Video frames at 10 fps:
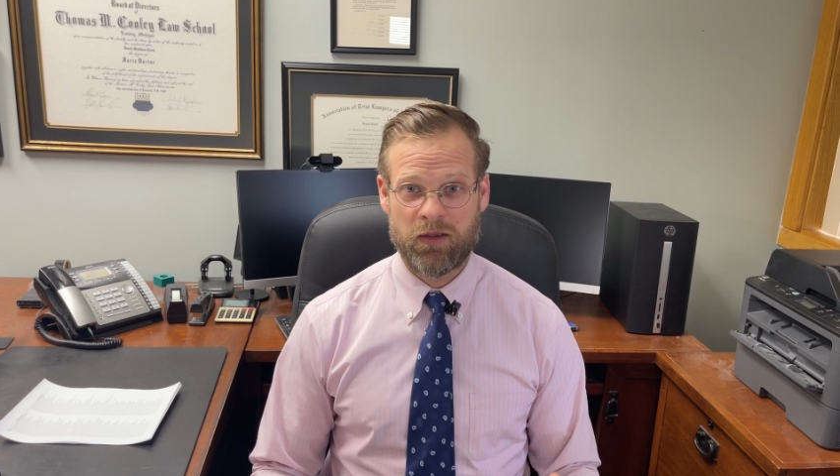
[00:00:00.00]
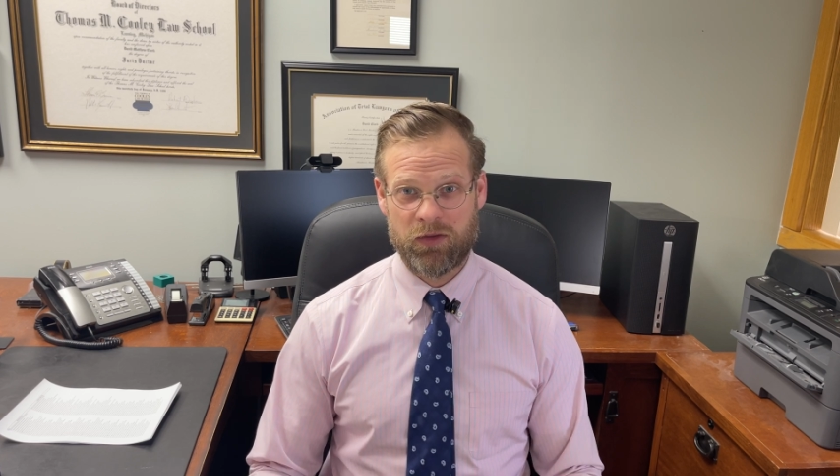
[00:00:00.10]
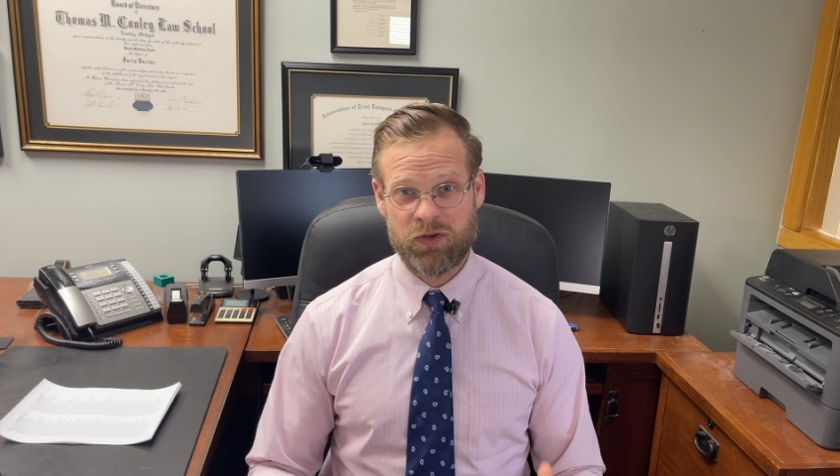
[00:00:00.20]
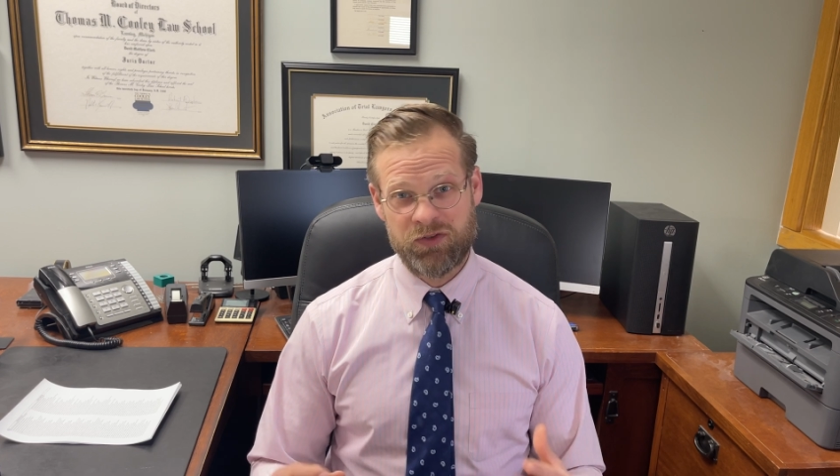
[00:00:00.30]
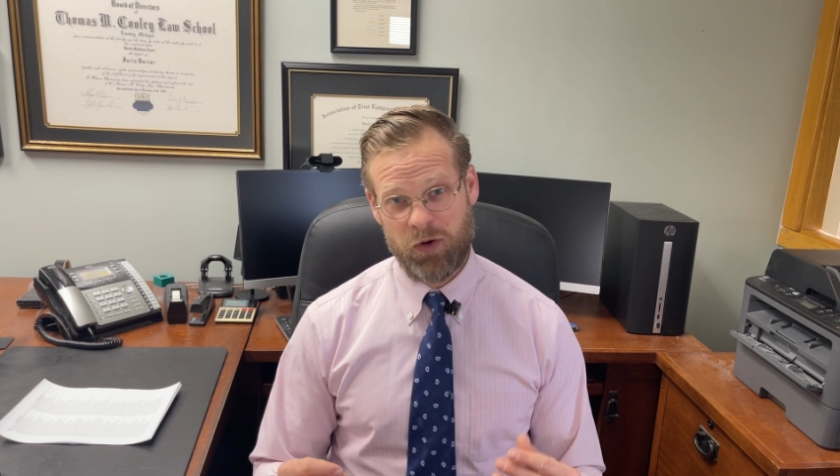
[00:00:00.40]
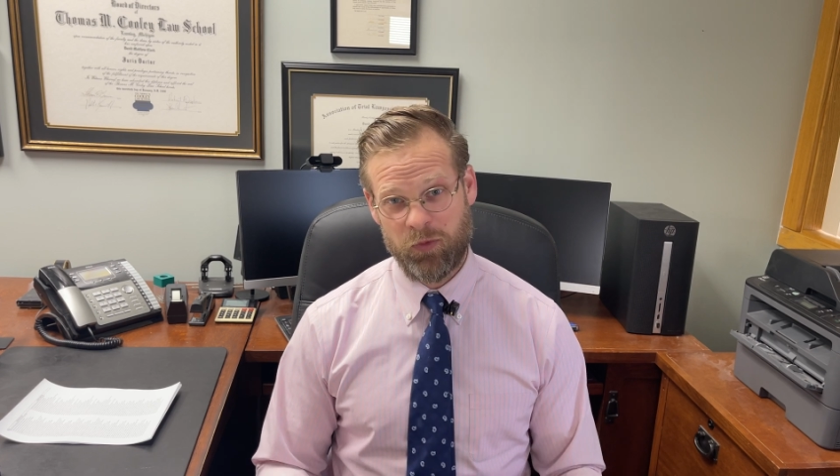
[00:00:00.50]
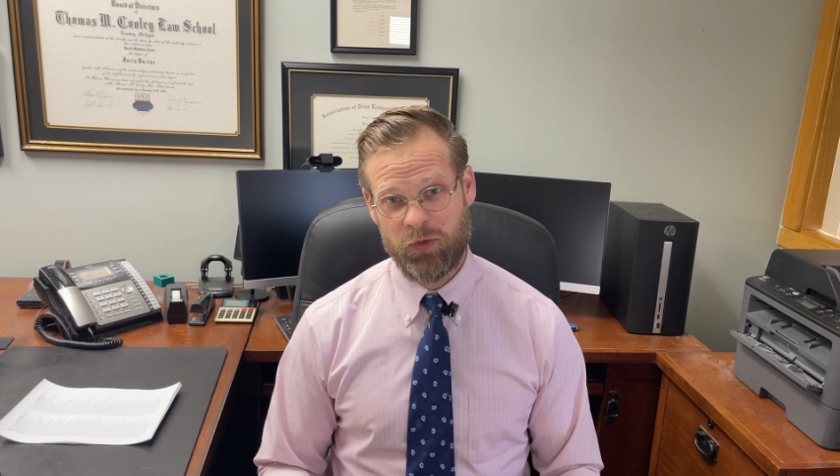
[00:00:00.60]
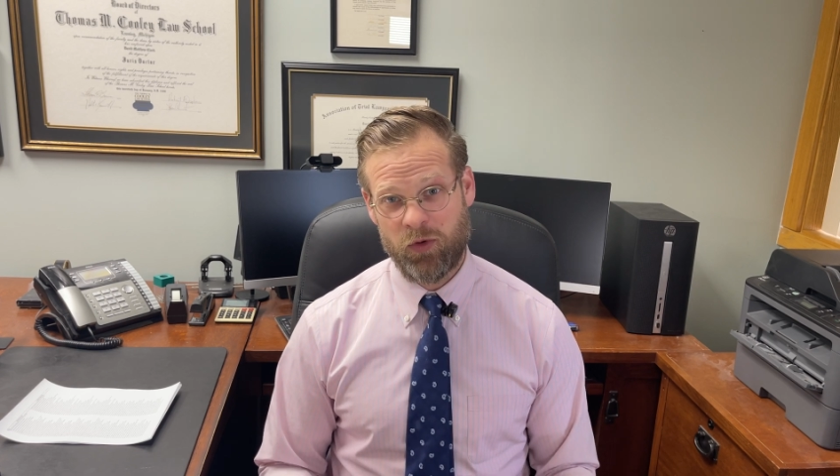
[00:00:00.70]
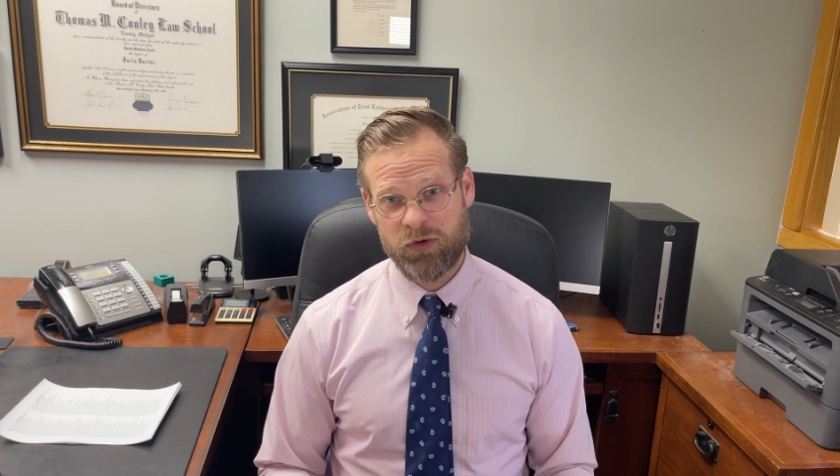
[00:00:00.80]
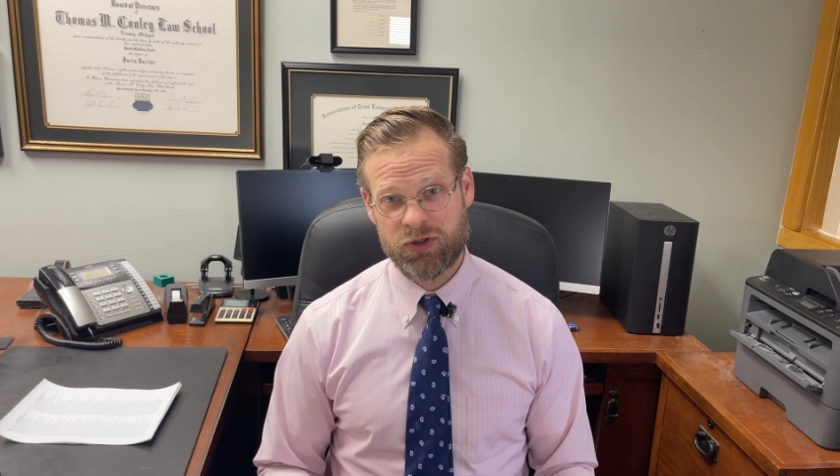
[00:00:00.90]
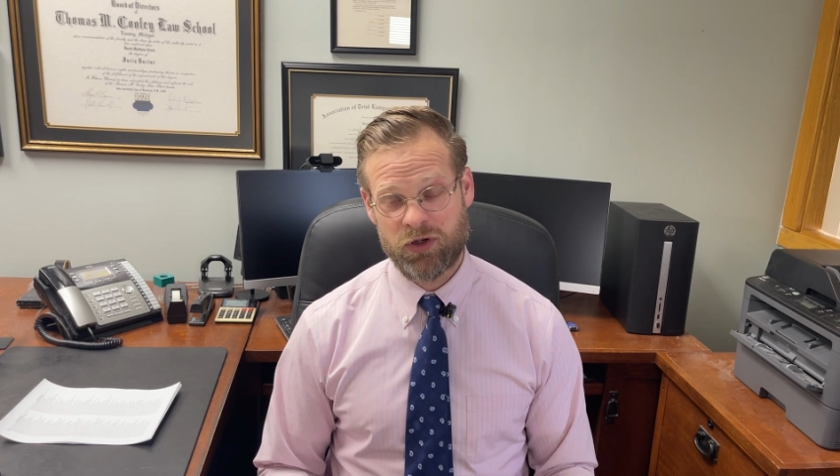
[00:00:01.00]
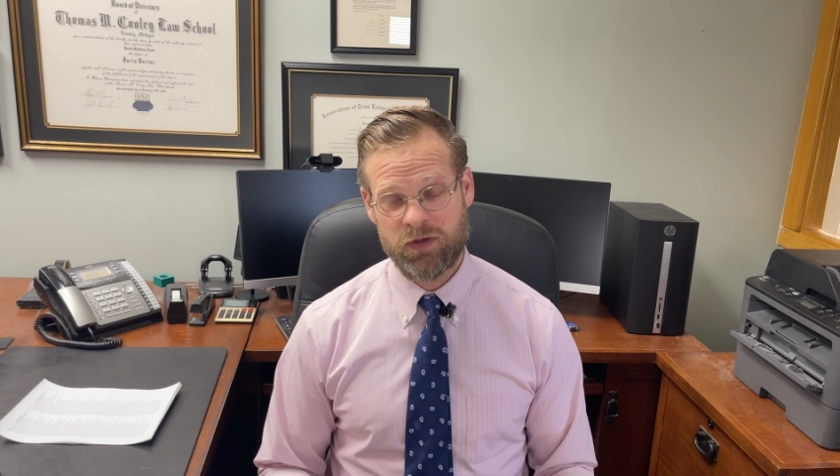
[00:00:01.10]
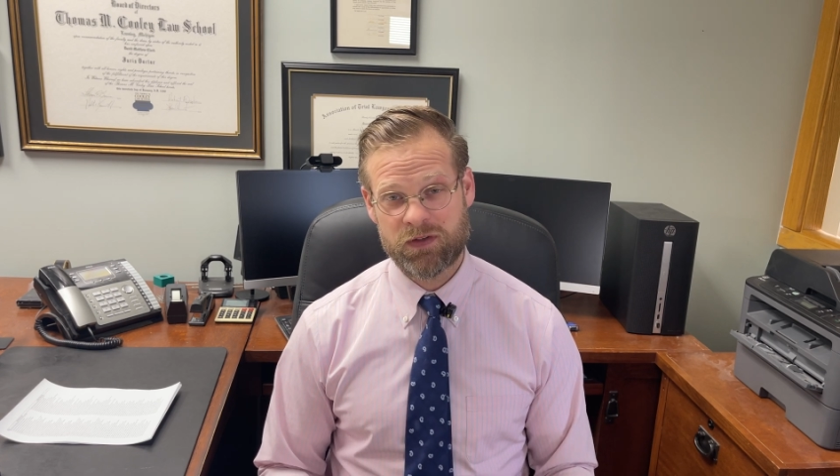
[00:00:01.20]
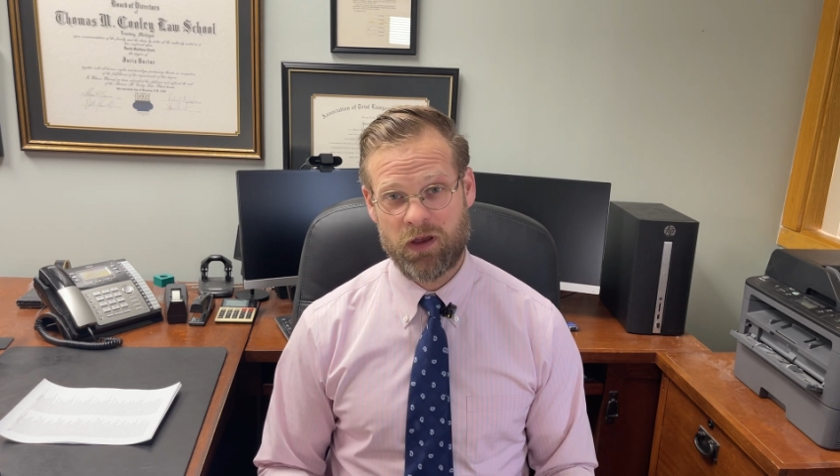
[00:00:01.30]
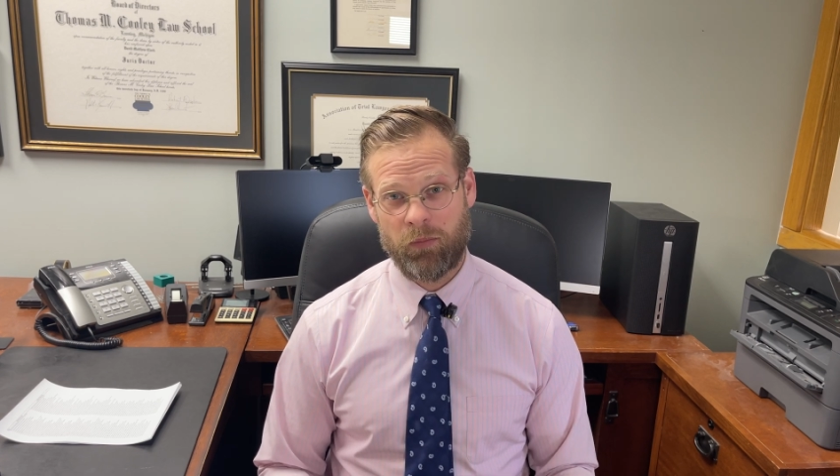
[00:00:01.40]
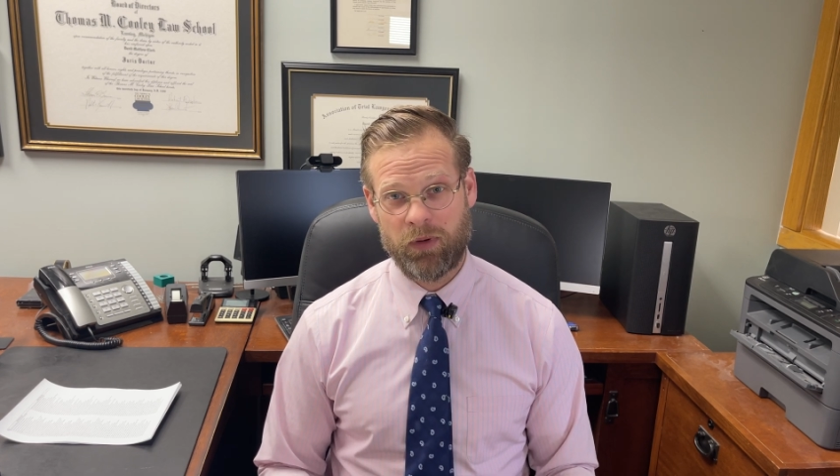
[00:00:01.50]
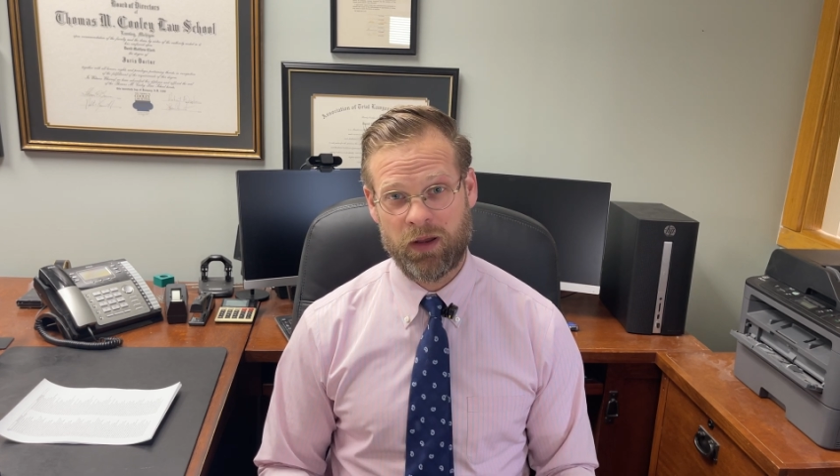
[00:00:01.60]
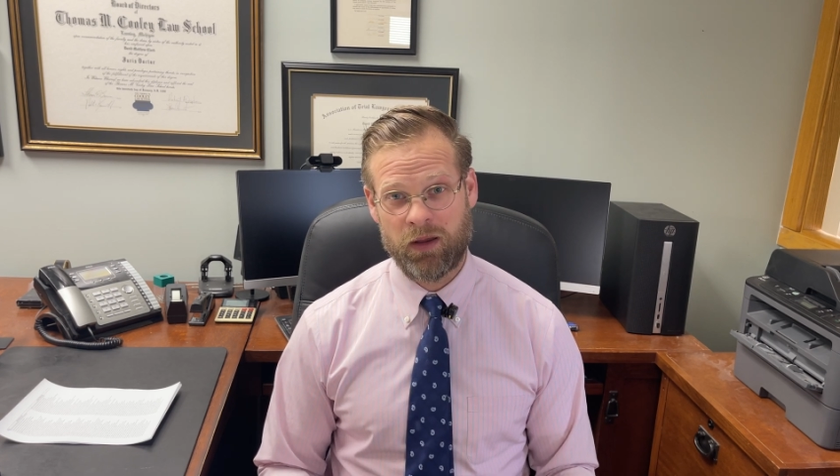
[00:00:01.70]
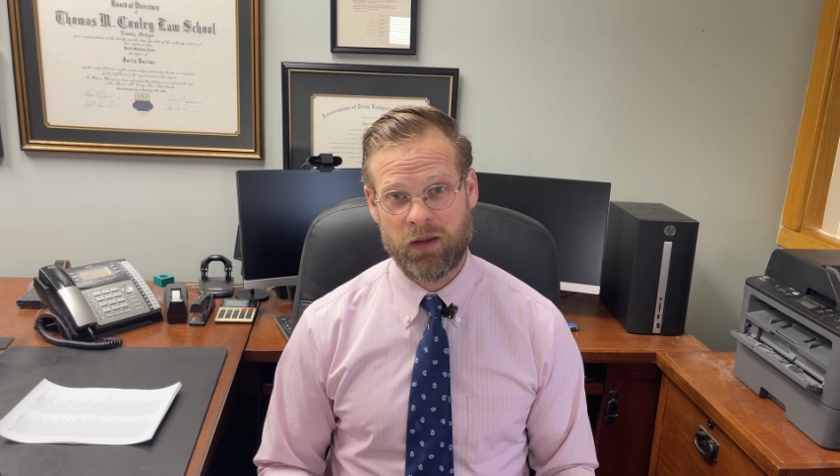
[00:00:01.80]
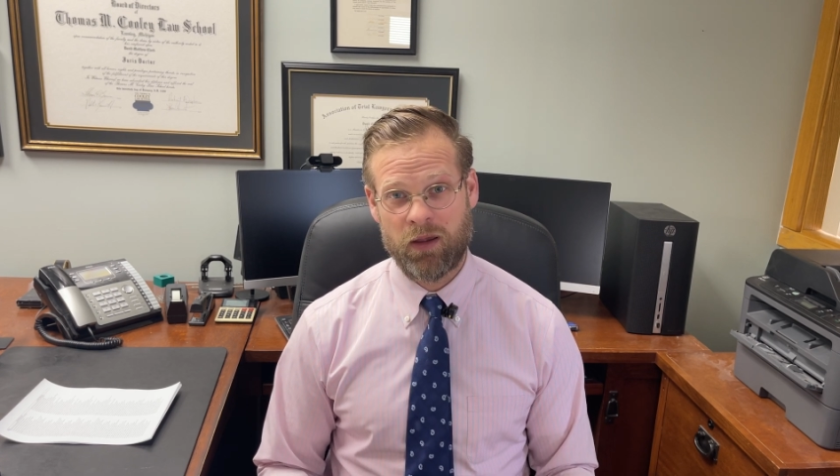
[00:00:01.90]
You start with your own insurance company.